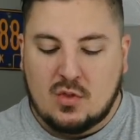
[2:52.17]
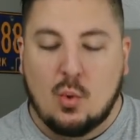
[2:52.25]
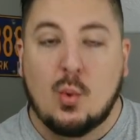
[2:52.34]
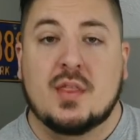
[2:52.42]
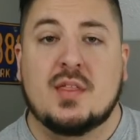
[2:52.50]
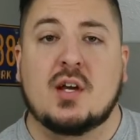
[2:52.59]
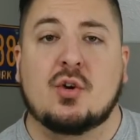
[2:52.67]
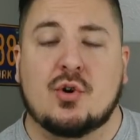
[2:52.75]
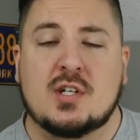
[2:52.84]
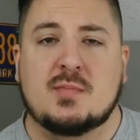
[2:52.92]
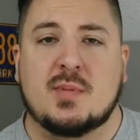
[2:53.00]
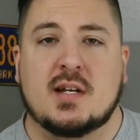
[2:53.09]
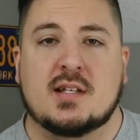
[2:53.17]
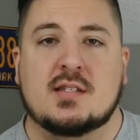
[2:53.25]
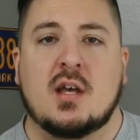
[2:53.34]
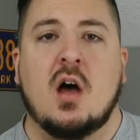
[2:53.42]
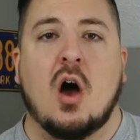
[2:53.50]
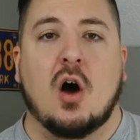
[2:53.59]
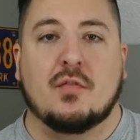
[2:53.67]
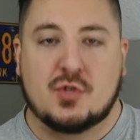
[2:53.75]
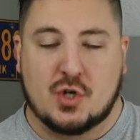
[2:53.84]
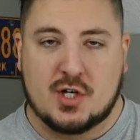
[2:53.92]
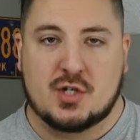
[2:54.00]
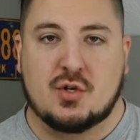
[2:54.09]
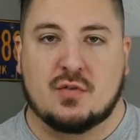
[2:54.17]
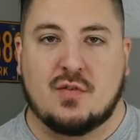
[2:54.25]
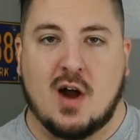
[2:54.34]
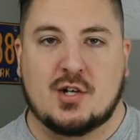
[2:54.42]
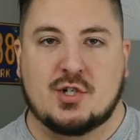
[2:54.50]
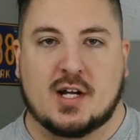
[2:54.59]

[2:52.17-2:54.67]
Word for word: with the crispiness of traditional fried